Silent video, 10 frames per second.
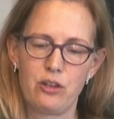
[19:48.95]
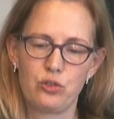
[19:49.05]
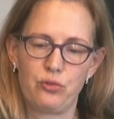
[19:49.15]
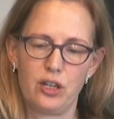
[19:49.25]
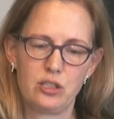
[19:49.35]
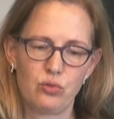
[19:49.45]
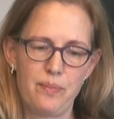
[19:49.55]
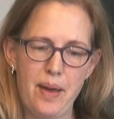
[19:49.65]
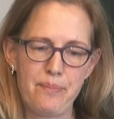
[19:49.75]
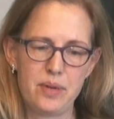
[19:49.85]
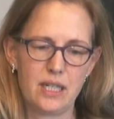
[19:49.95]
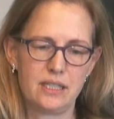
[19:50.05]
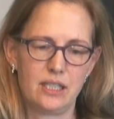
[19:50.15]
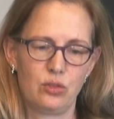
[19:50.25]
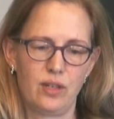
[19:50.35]
to first remember a
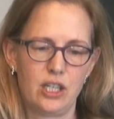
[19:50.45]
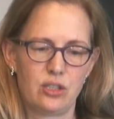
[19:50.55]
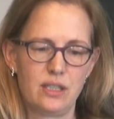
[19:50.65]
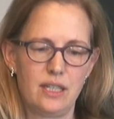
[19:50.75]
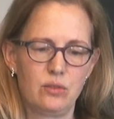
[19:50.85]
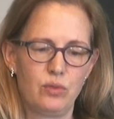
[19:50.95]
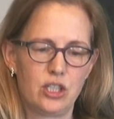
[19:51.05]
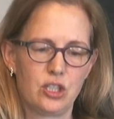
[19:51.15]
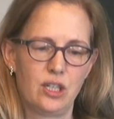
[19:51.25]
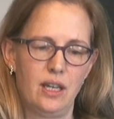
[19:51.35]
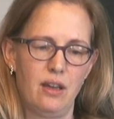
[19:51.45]
situation in which